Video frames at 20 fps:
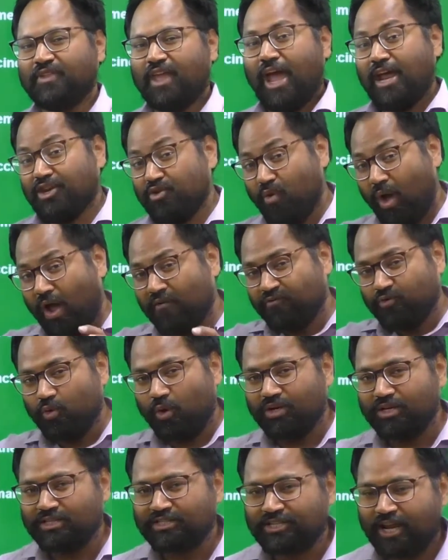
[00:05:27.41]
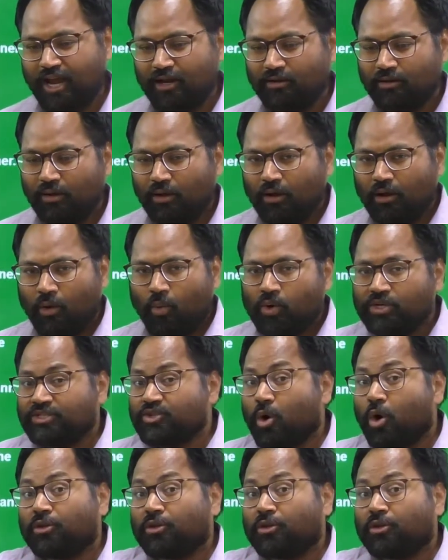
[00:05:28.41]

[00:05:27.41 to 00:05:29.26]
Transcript: And you have to understand what is the